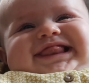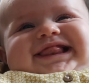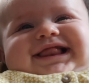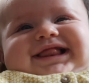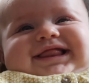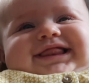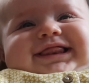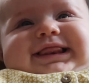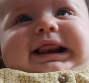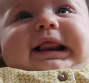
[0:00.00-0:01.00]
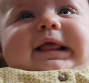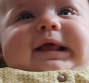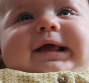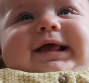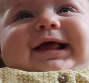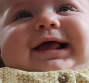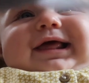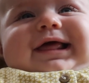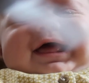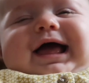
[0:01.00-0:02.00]
Who are you
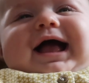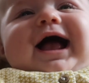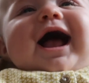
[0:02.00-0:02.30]
talking to?